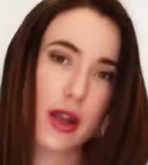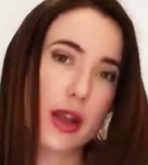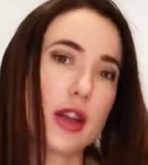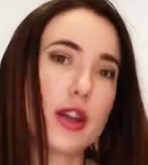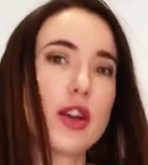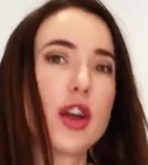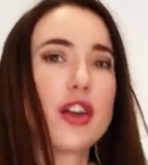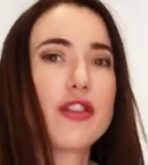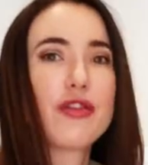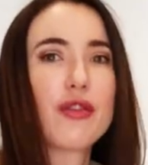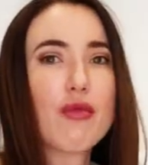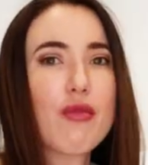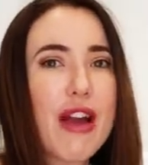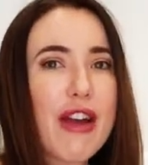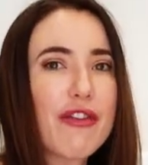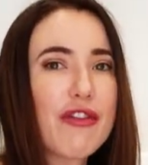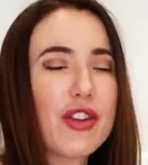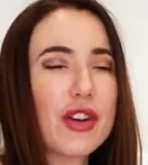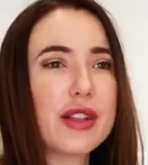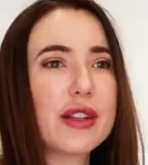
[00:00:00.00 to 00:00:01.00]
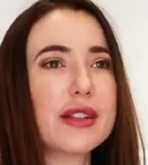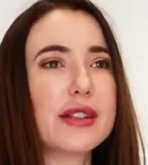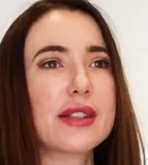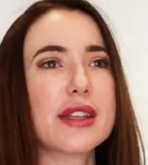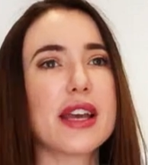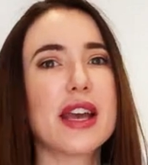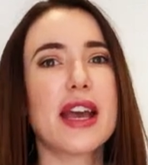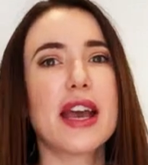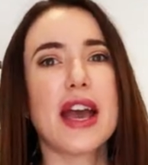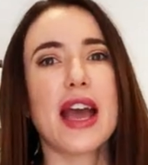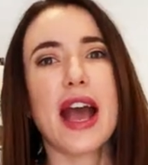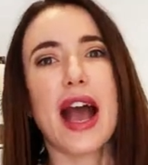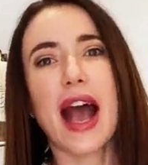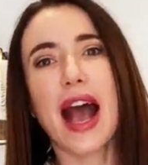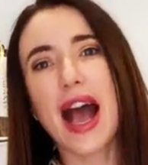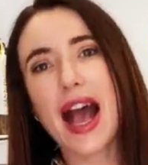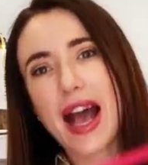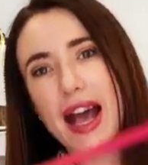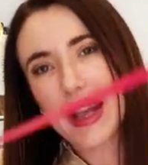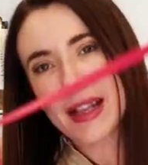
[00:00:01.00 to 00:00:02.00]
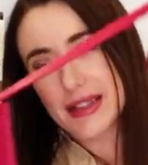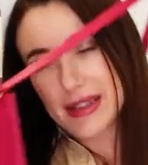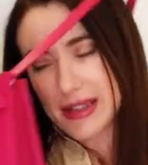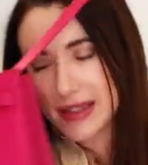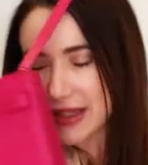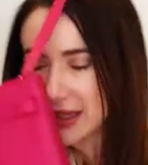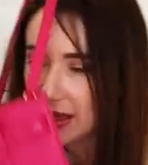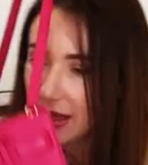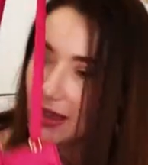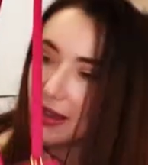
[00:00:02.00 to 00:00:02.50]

so you know for reference, and